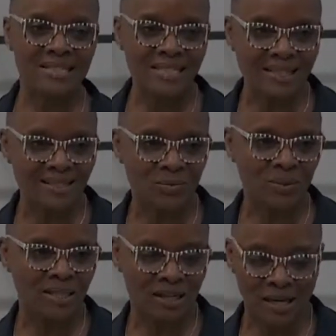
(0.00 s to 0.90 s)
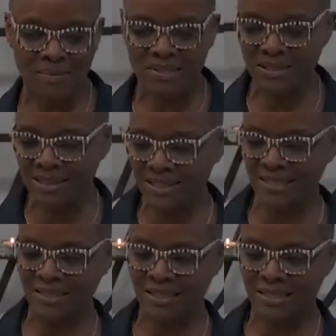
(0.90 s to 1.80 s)
this when it comes to
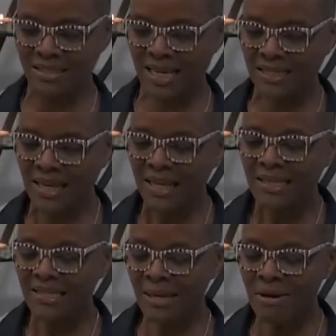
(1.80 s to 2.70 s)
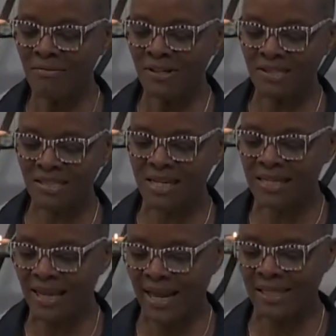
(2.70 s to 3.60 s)
listening, is that some of us are
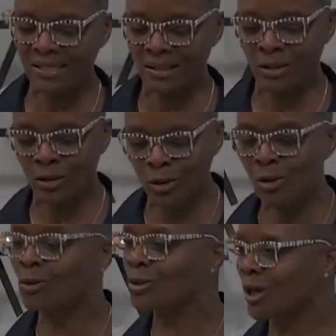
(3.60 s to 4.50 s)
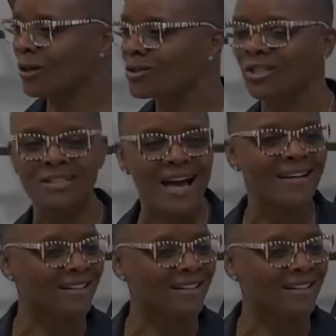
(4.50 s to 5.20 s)
engaged in a Google search and not a